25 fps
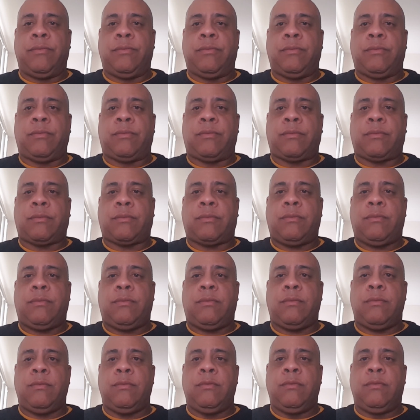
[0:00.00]

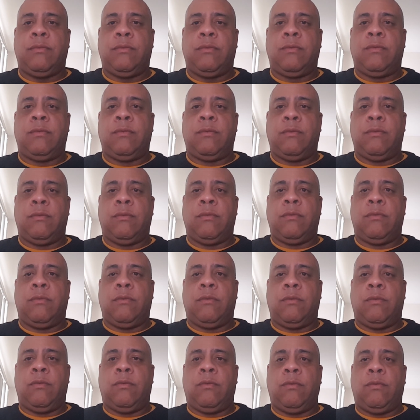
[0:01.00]

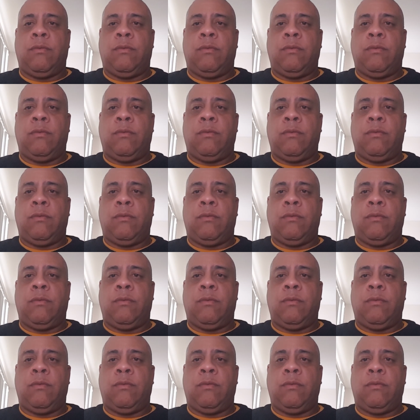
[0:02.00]
Nobody speaks.